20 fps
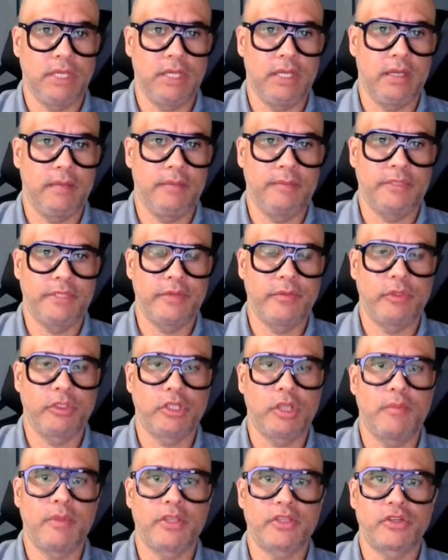
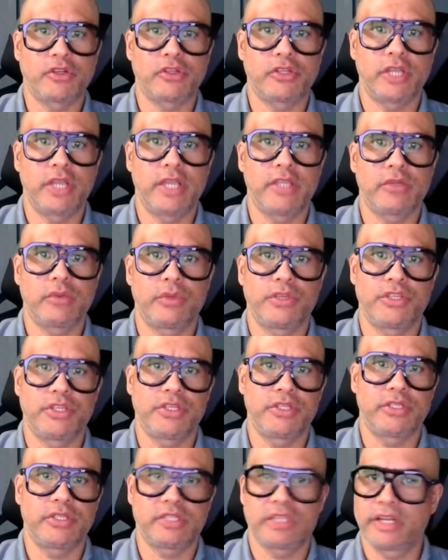tabletop exercise,
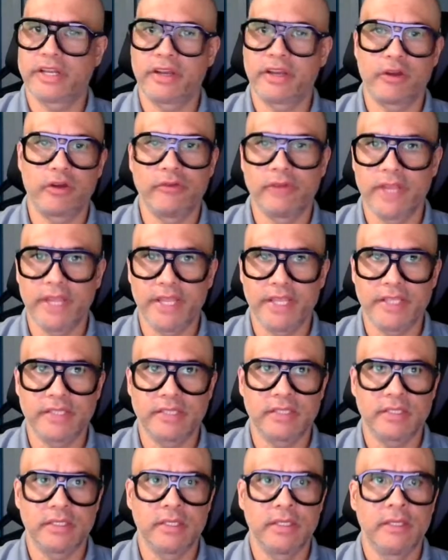which is scenario
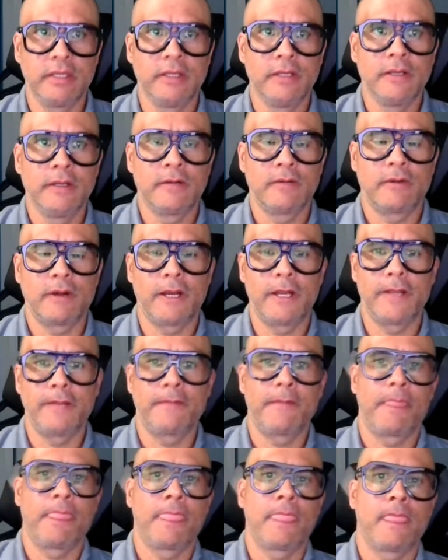based,
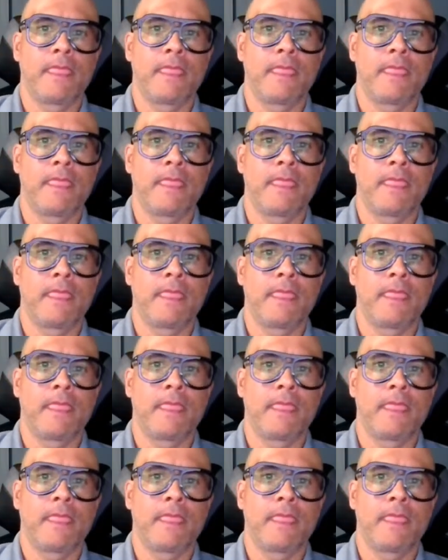right?